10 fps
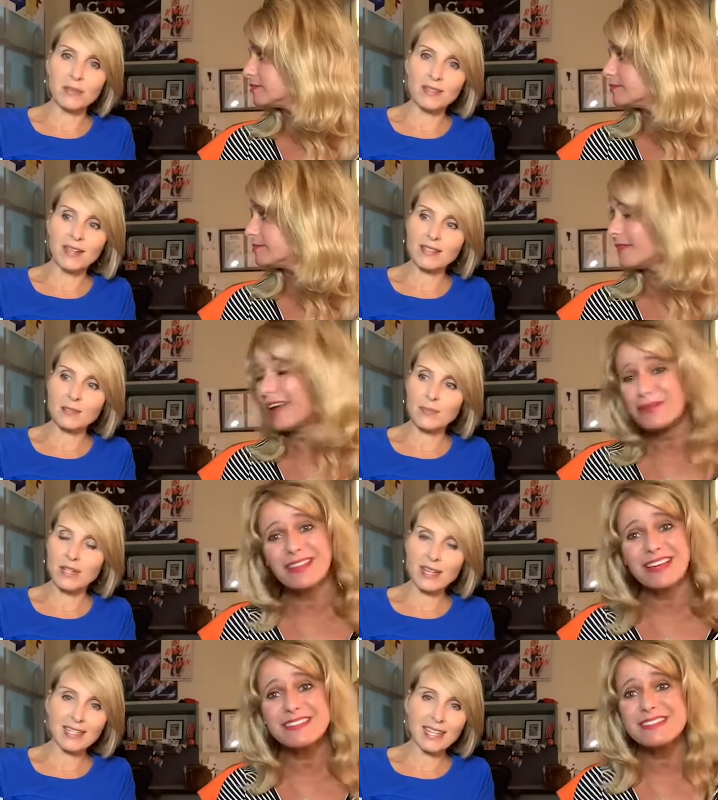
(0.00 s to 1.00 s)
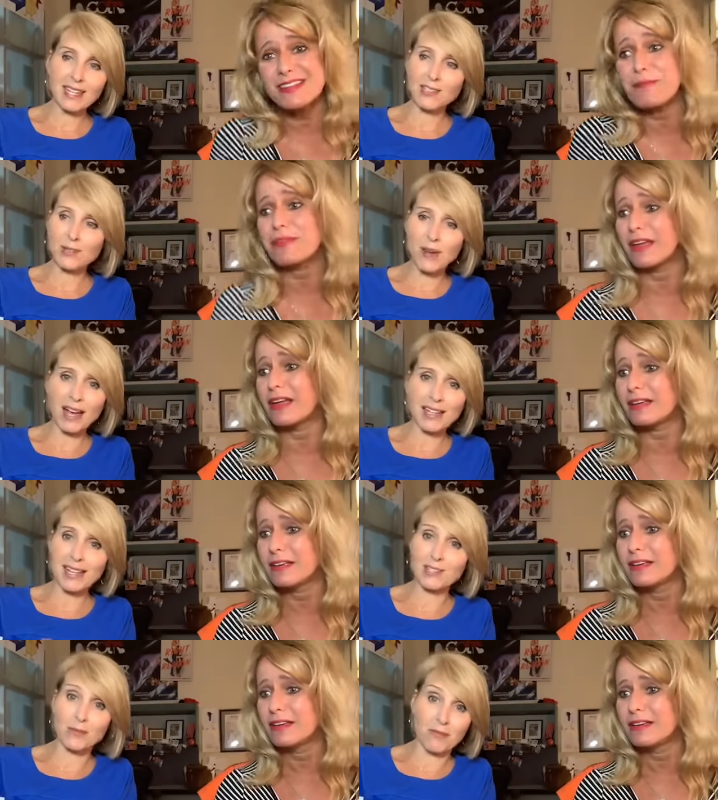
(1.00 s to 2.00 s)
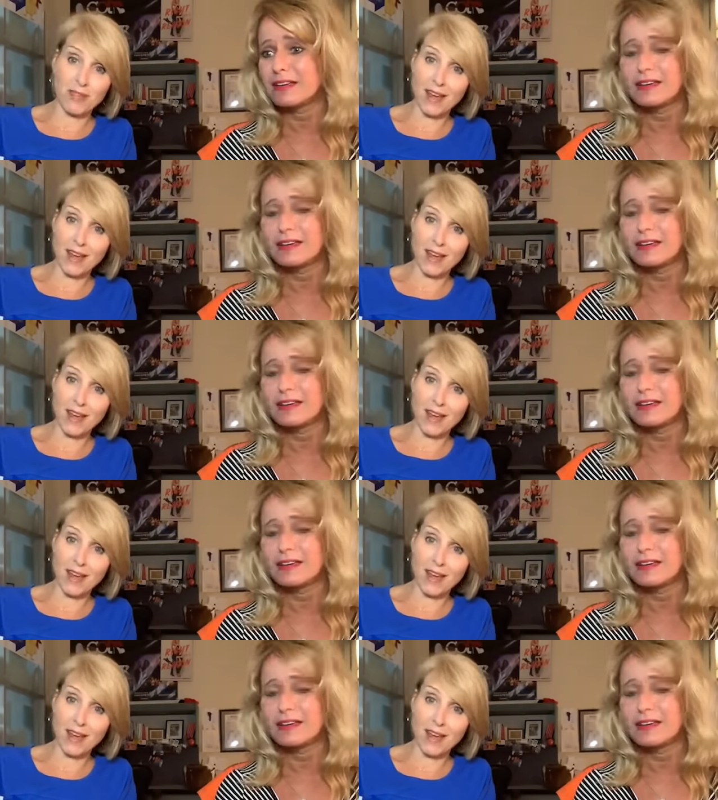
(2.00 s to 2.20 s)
Speaker 1: but that's I mean, but that's I can't something. do I can't do